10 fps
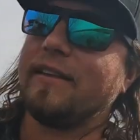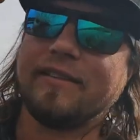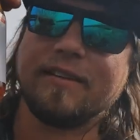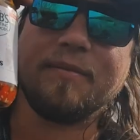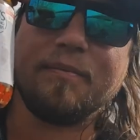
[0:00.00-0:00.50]

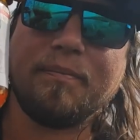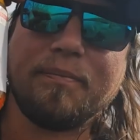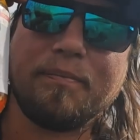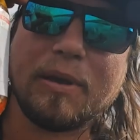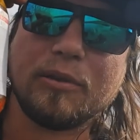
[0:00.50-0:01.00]
less than
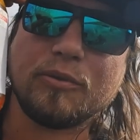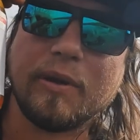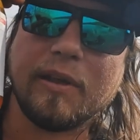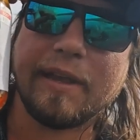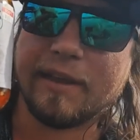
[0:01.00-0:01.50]
pickled
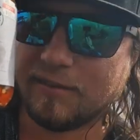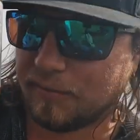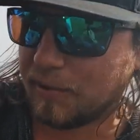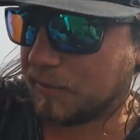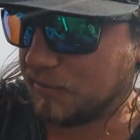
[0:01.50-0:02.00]
quail eggs
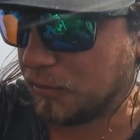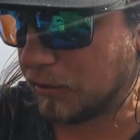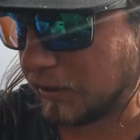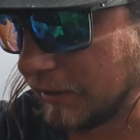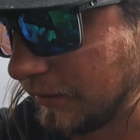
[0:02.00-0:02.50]
from Bob's
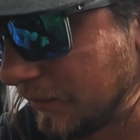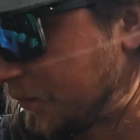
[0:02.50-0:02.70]
Sporting Goods.